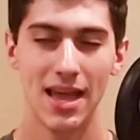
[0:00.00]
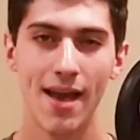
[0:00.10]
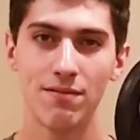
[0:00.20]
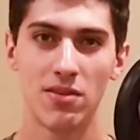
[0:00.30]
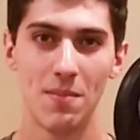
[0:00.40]
they
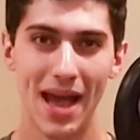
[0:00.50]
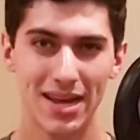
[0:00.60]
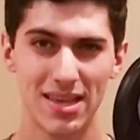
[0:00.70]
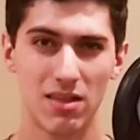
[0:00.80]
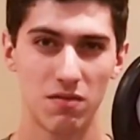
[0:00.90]
have some
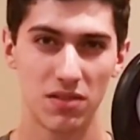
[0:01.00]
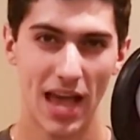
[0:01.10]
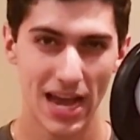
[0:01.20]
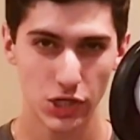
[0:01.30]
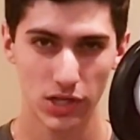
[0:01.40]
excess
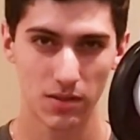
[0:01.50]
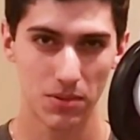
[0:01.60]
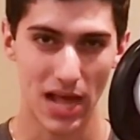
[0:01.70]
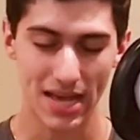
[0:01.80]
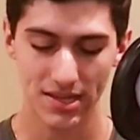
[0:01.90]
flash on
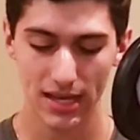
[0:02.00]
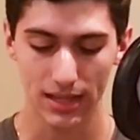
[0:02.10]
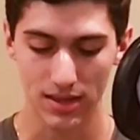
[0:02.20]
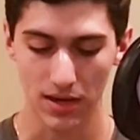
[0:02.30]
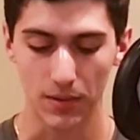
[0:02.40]
the
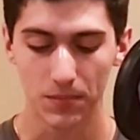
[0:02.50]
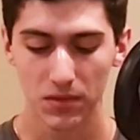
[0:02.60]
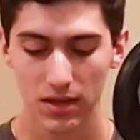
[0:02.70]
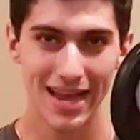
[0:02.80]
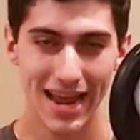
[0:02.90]
plastic, so
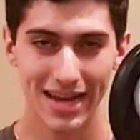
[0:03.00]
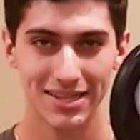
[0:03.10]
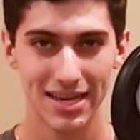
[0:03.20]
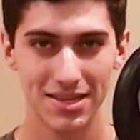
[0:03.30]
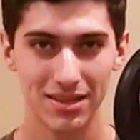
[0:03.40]
that
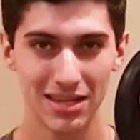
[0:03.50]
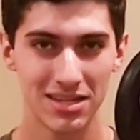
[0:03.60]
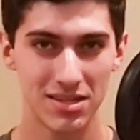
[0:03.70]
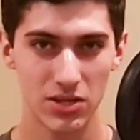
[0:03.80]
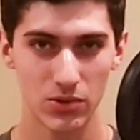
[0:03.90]
excess
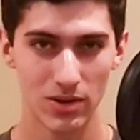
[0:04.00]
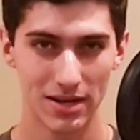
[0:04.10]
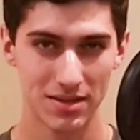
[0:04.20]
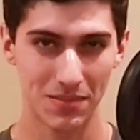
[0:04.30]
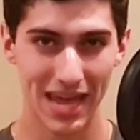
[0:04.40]
leads
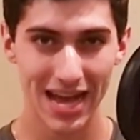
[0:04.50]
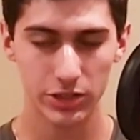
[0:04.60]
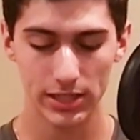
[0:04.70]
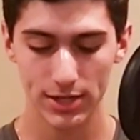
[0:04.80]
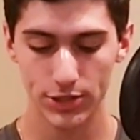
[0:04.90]
to some
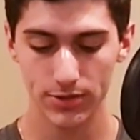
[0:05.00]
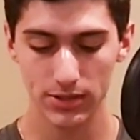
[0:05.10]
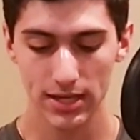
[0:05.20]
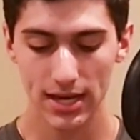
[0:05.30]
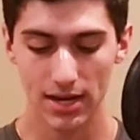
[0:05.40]
catching
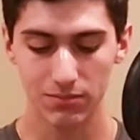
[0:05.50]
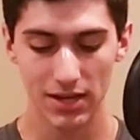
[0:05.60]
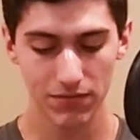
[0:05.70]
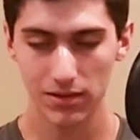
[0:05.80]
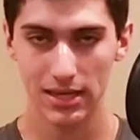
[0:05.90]
issues, and I'm
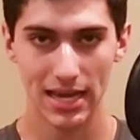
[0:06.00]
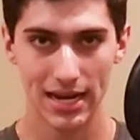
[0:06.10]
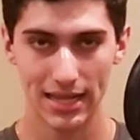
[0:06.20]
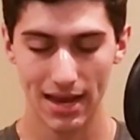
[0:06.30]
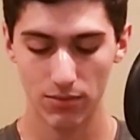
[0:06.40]
definitely
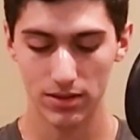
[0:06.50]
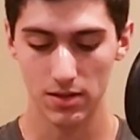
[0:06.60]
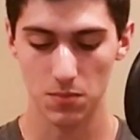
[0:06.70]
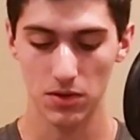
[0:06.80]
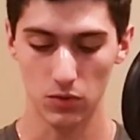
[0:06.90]
getting that with
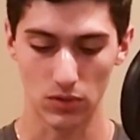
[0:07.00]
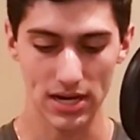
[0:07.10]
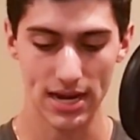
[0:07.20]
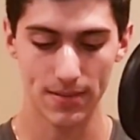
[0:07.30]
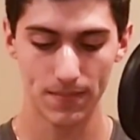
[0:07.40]
this puzzle
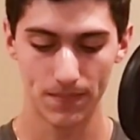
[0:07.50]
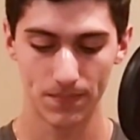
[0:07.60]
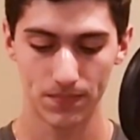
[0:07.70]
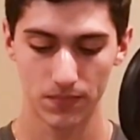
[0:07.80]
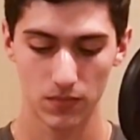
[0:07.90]
right now.
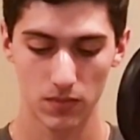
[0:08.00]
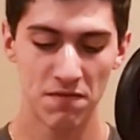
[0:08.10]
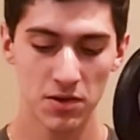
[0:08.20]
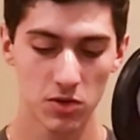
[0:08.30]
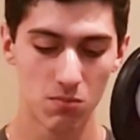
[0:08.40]

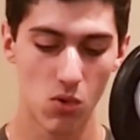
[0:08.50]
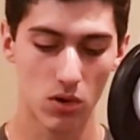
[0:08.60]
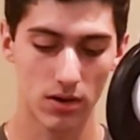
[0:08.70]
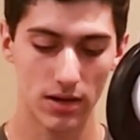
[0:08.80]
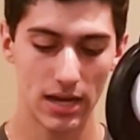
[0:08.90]
It feels
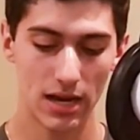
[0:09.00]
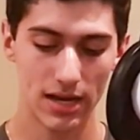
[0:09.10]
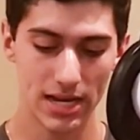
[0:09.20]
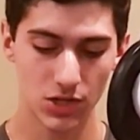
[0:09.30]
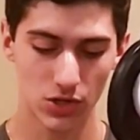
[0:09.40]
more
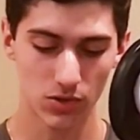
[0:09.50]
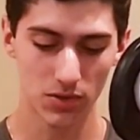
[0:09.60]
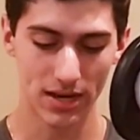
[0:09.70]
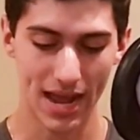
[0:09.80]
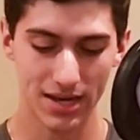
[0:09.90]

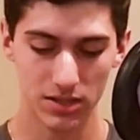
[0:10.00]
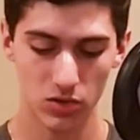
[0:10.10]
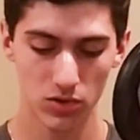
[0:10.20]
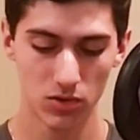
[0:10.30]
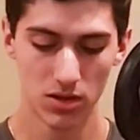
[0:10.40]
internal than
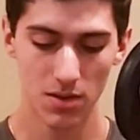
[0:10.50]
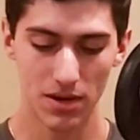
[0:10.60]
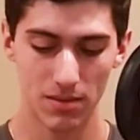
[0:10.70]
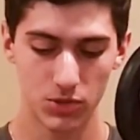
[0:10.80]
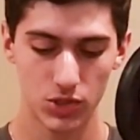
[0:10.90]
external,
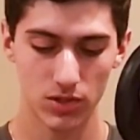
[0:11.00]
but I'm